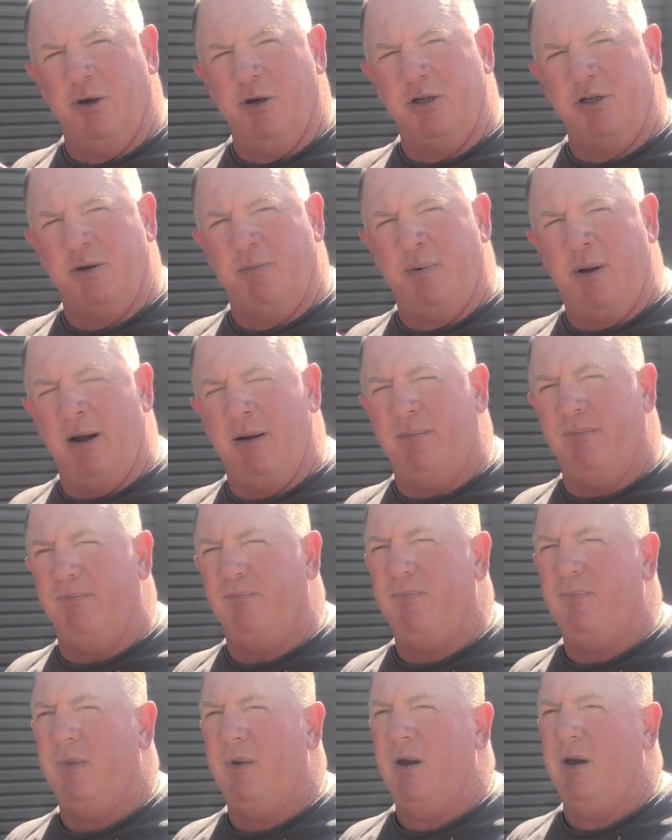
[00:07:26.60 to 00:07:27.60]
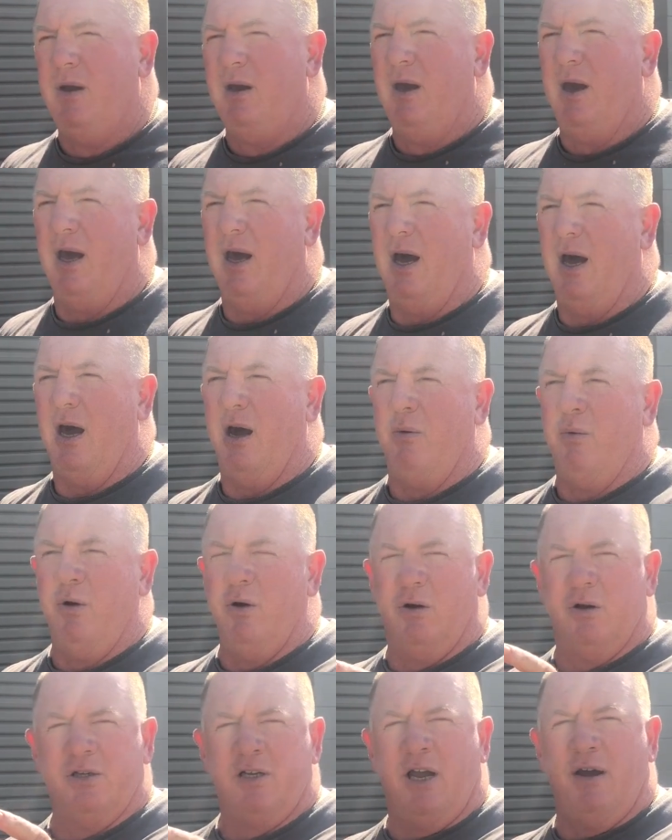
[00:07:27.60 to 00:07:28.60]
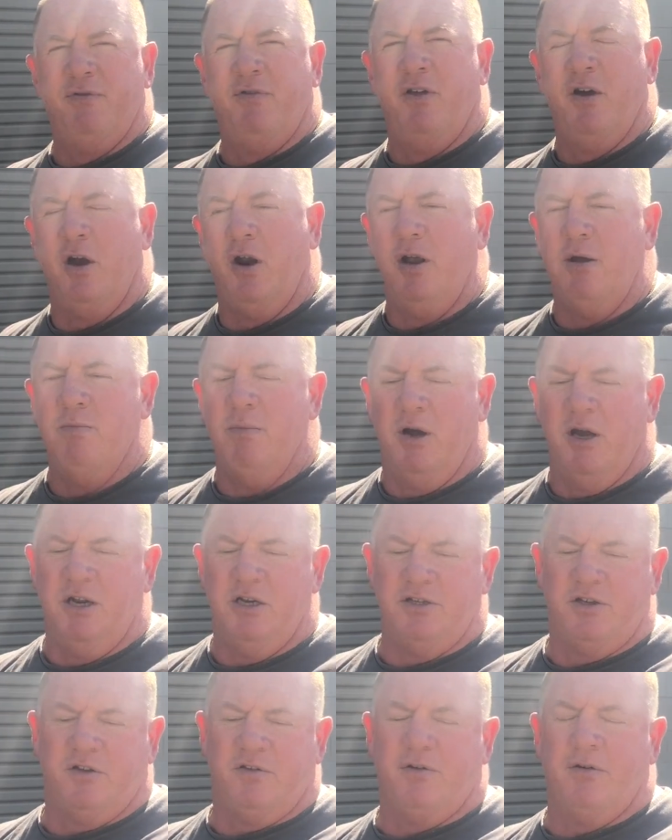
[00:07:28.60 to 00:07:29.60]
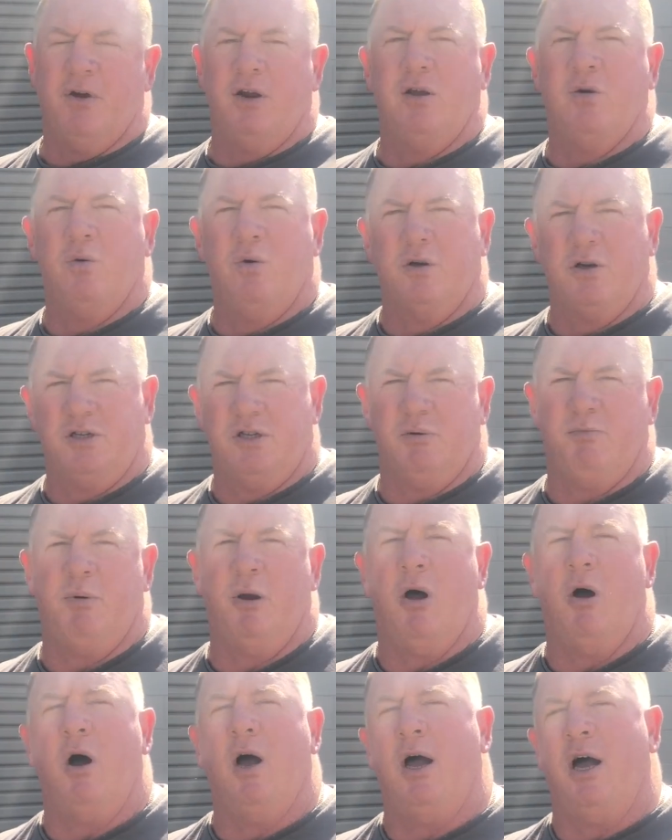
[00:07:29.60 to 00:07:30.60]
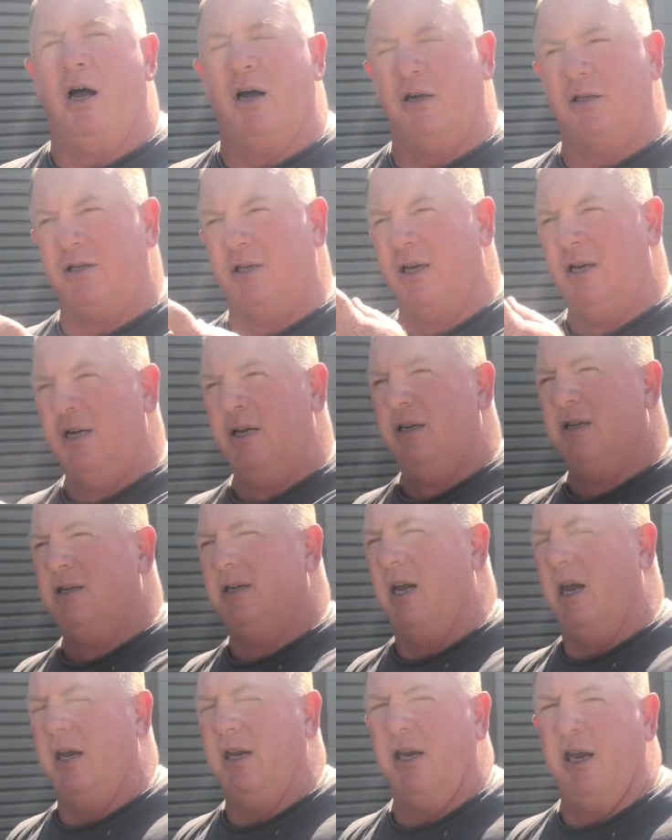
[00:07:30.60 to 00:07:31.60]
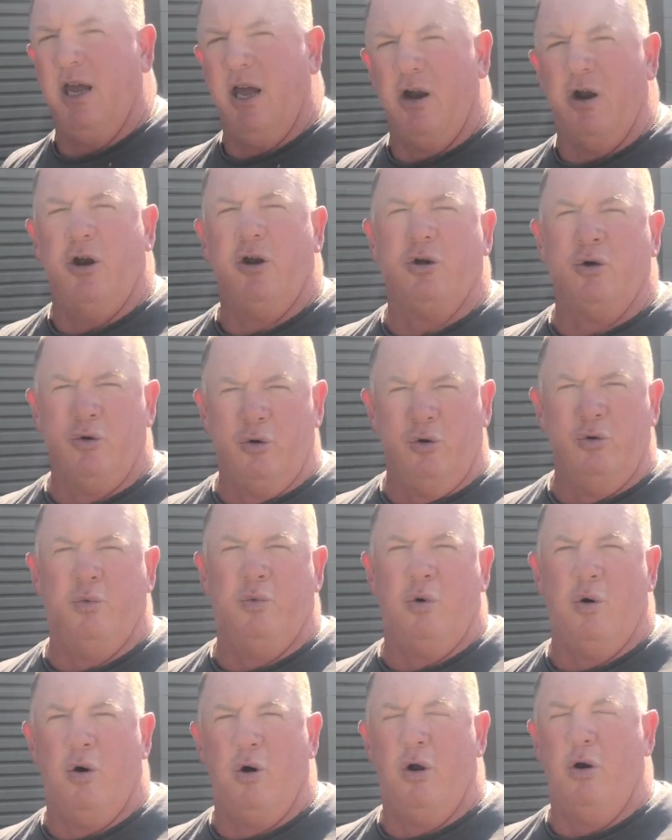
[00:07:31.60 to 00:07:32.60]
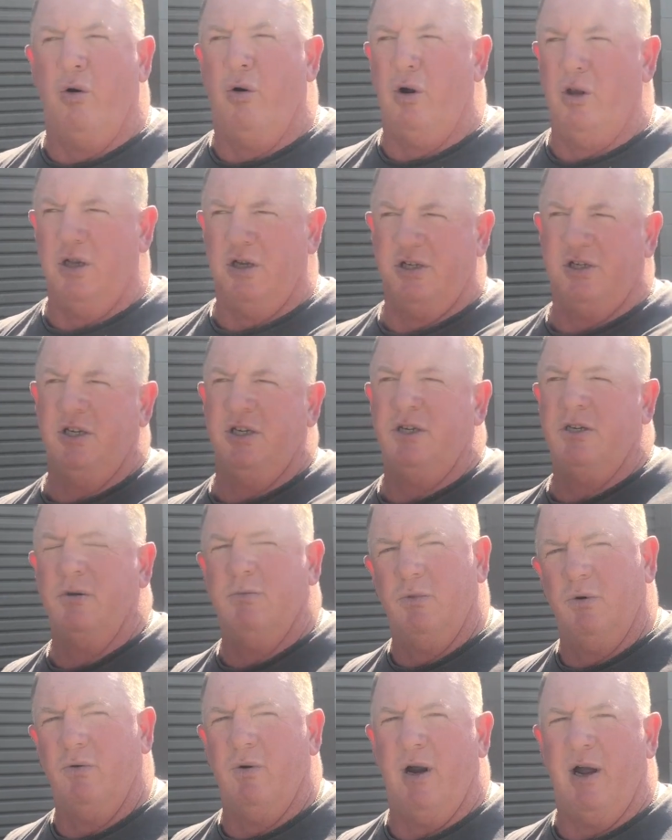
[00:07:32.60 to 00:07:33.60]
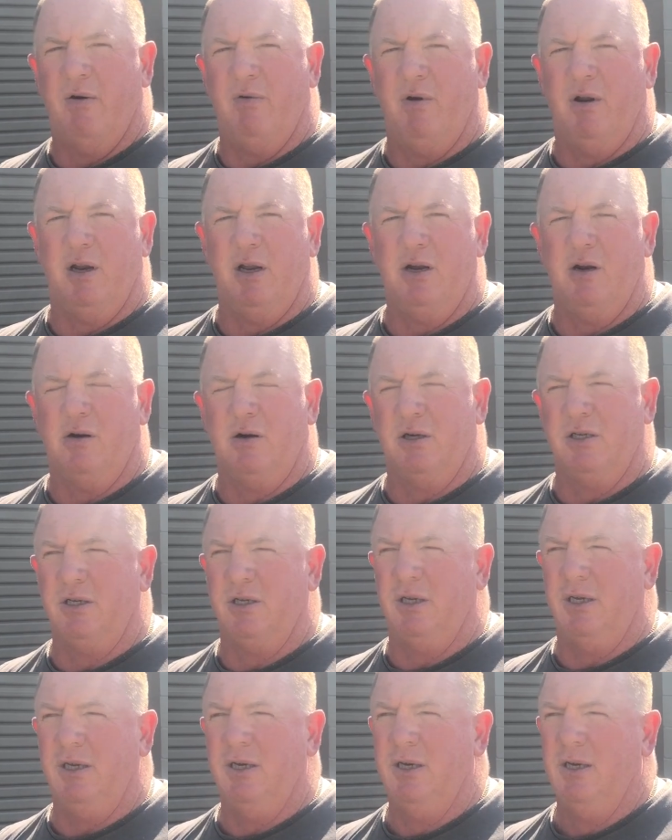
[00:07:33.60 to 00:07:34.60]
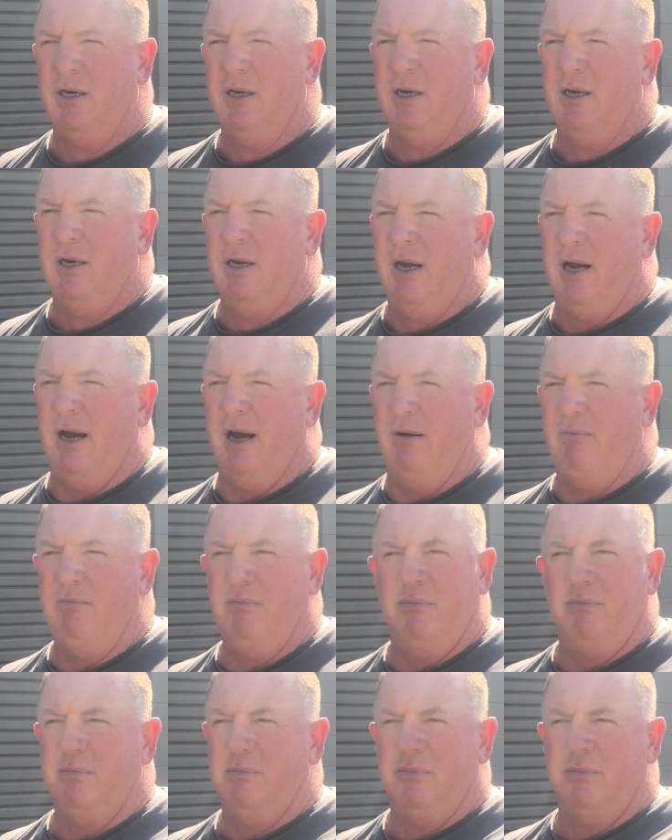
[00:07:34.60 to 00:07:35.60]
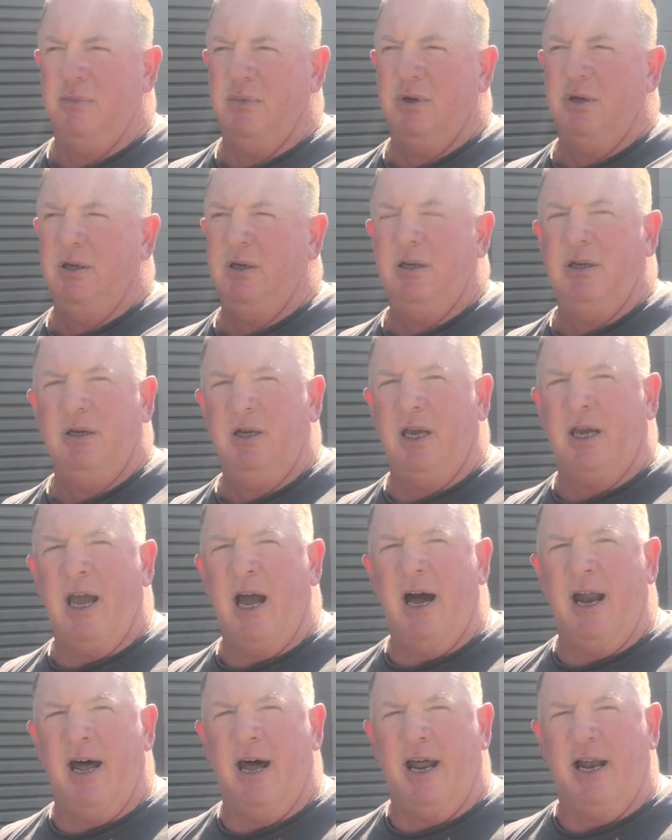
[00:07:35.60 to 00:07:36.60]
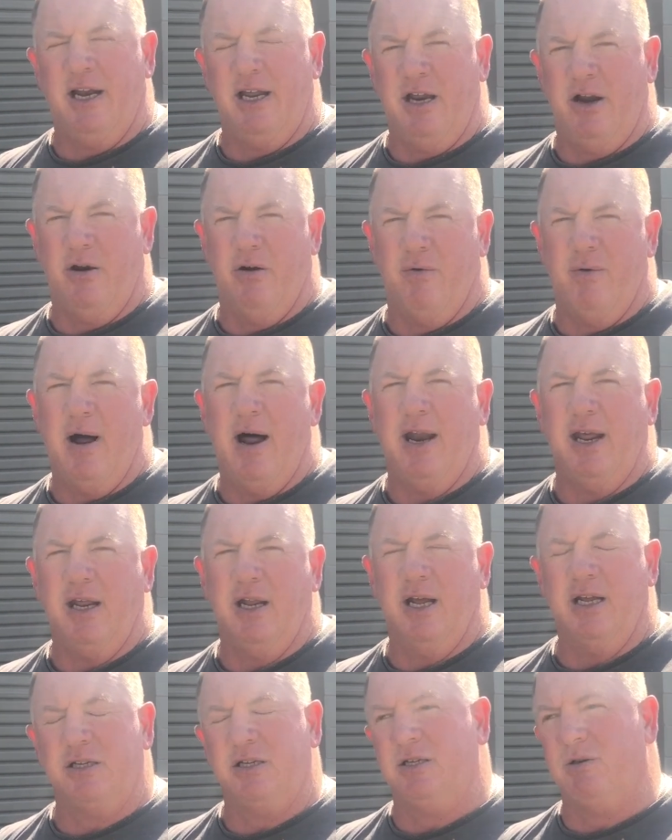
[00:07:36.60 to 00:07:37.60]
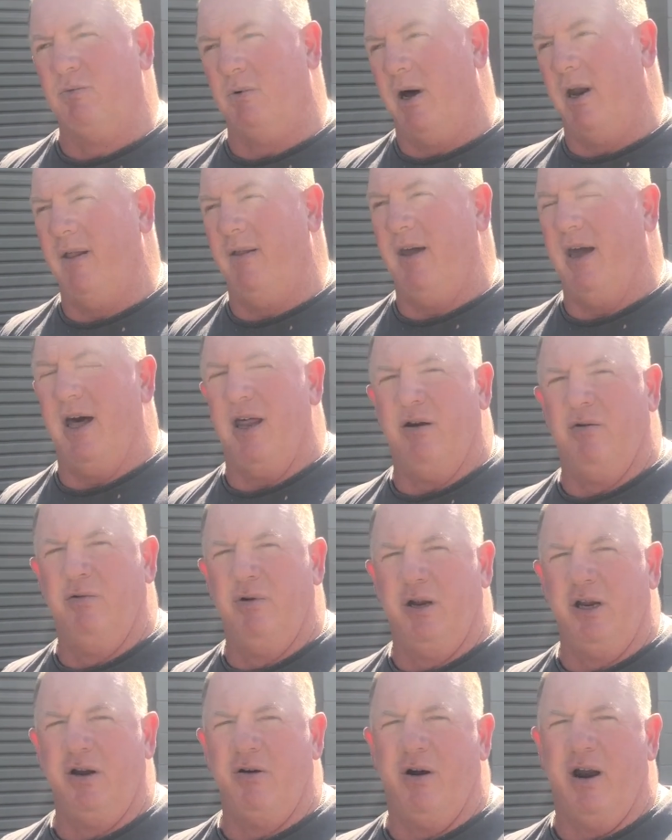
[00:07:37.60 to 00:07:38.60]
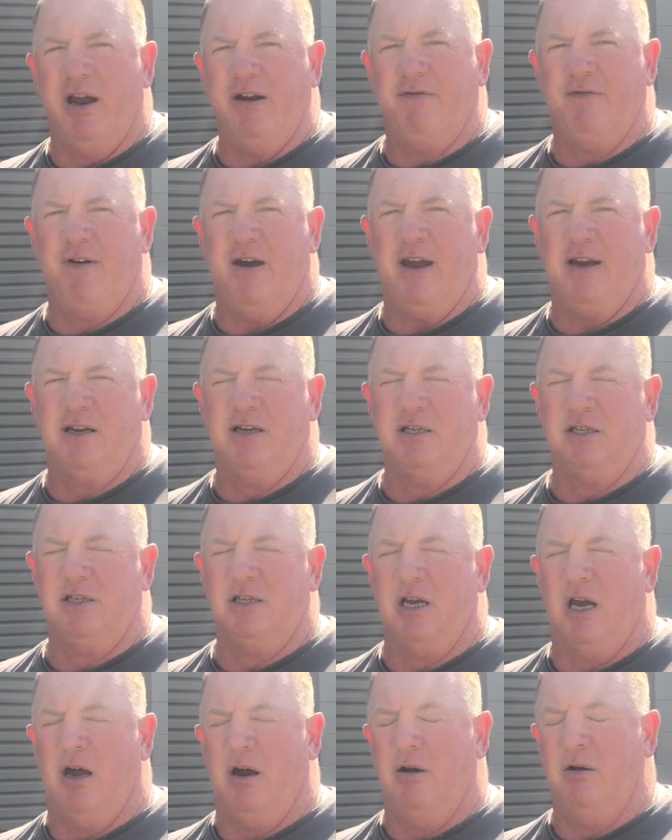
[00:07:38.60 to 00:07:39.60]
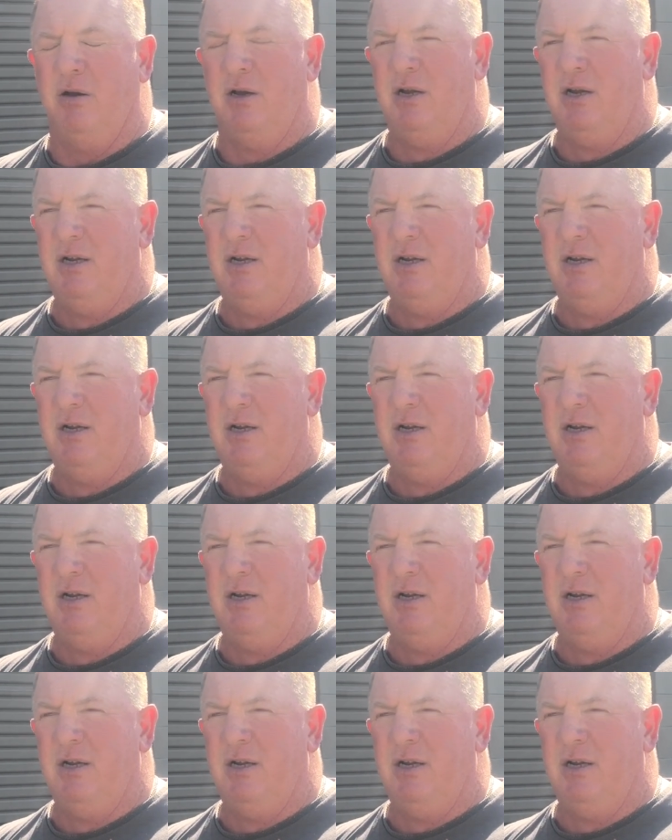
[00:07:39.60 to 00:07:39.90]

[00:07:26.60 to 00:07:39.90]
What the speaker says: booster pump. We also have 30 metres of 3/4 supply hose so you can get onto good water and the system will run really nicely. You can't hardly hear it running. That's one of the other really great factors. So